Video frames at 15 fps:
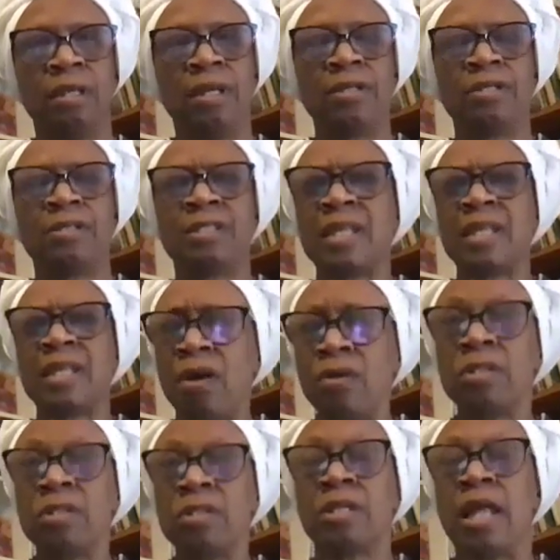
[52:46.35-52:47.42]
It
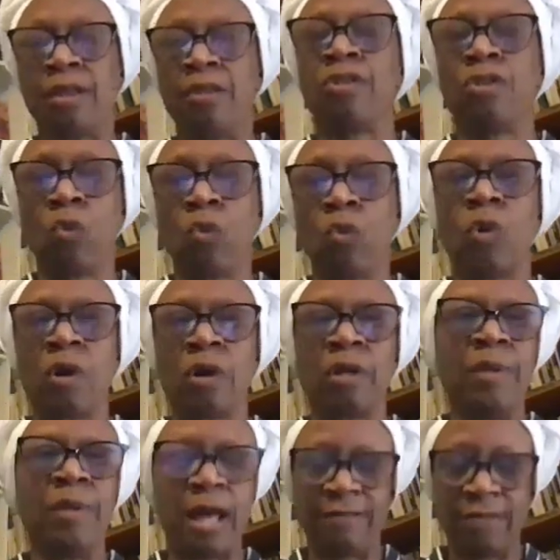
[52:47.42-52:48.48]
sounds like the work. I
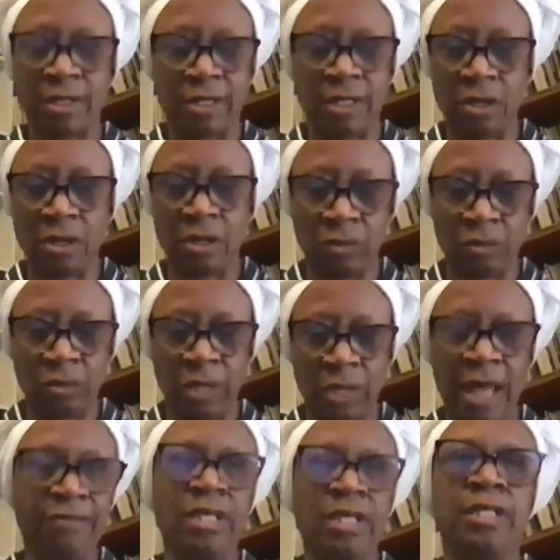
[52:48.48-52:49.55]
mean, I obviously don't
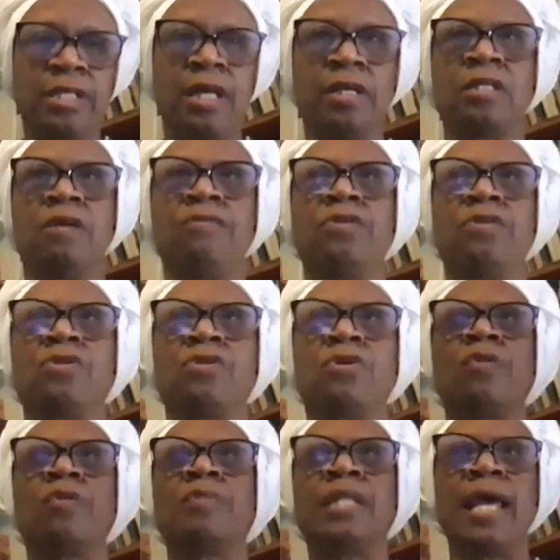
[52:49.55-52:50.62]
have details of the
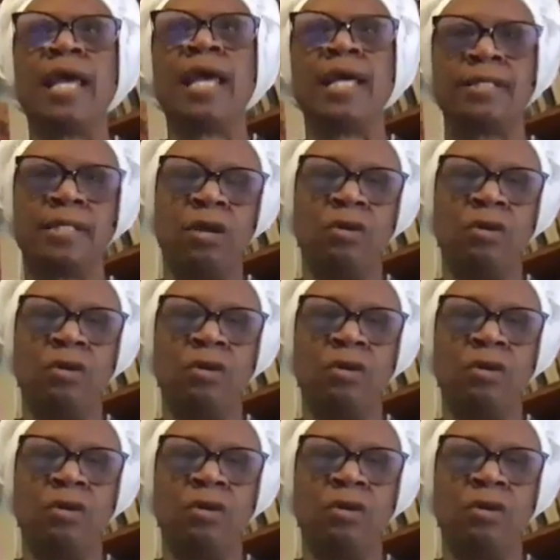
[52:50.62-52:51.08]
circumstances.